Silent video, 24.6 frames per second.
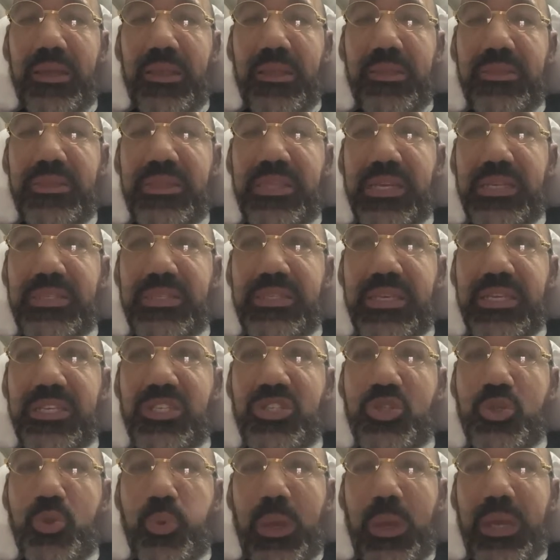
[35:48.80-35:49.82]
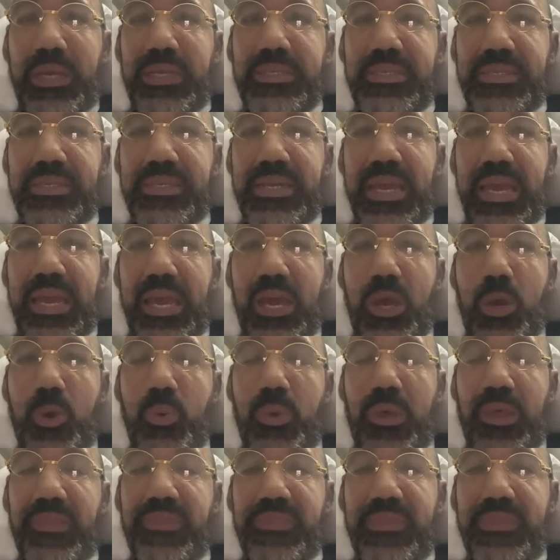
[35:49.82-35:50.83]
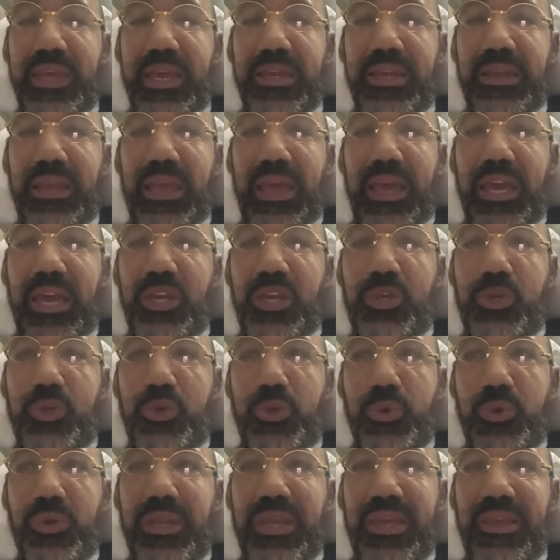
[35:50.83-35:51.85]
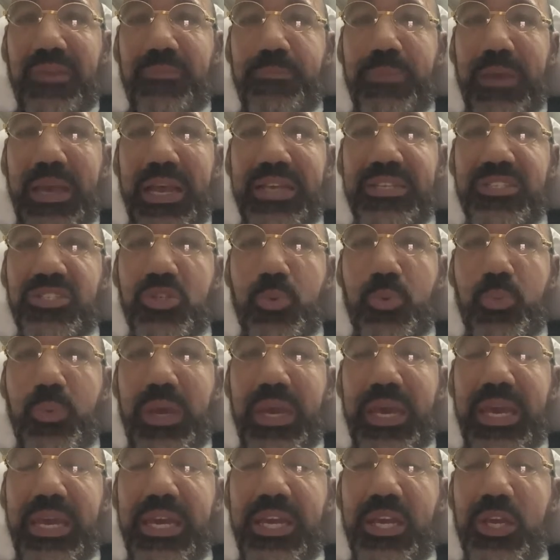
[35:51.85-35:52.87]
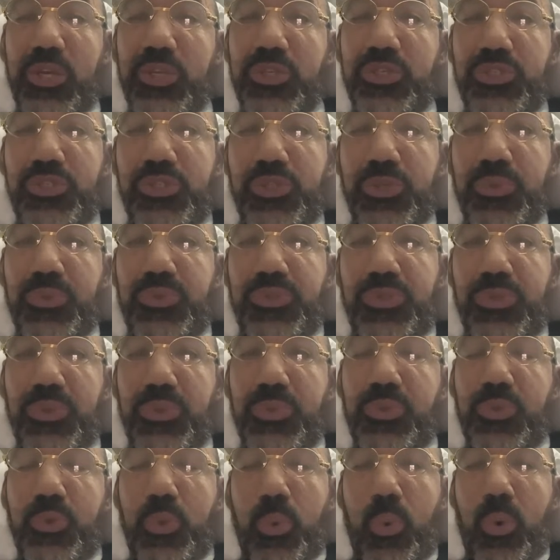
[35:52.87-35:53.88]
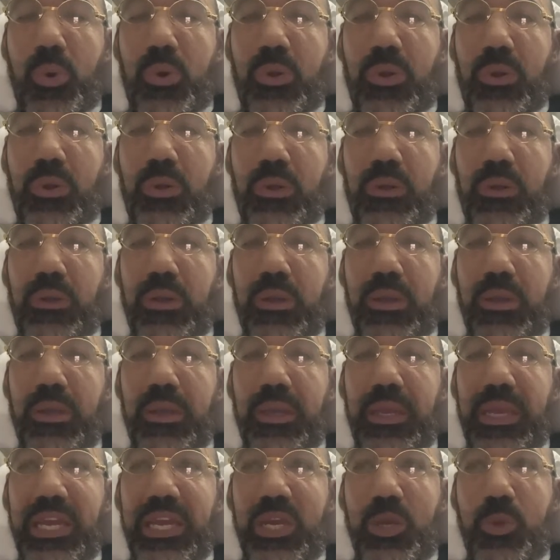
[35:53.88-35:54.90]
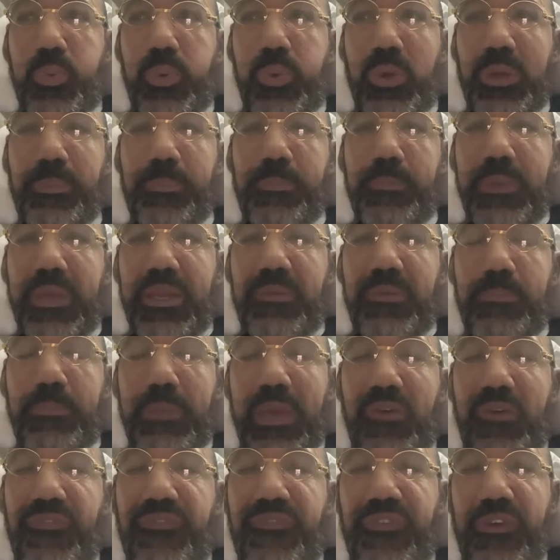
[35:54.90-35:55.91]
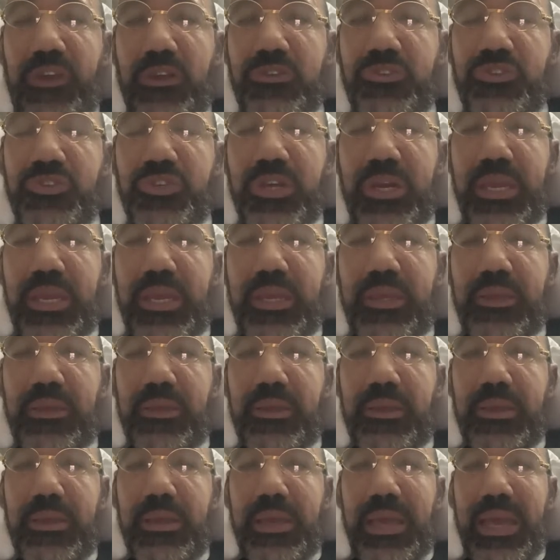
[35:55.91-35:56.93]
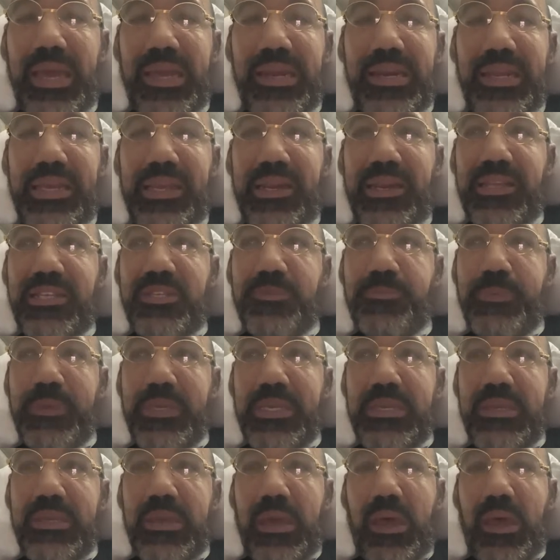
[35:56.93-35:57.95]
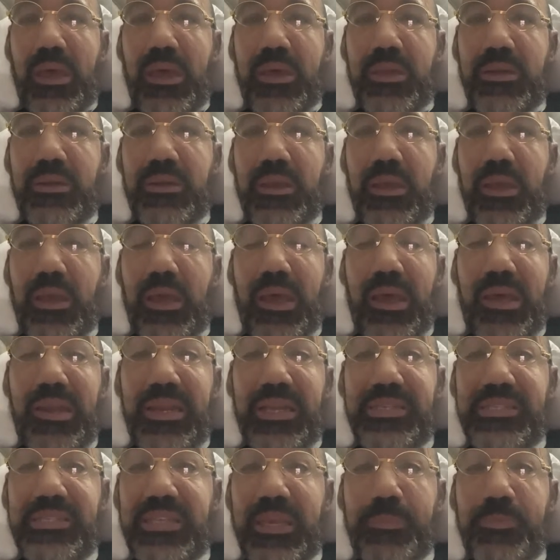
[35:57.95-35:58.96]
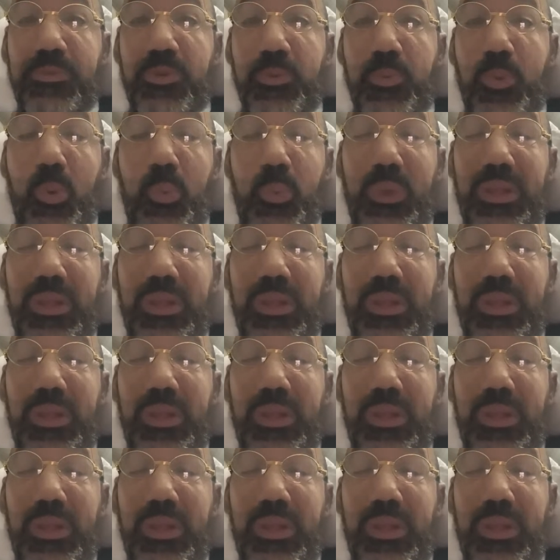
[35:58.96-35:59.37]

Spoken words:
This is twice now that I could have passed away due to your equipment malfunctioning. And it is beyond unacceptable.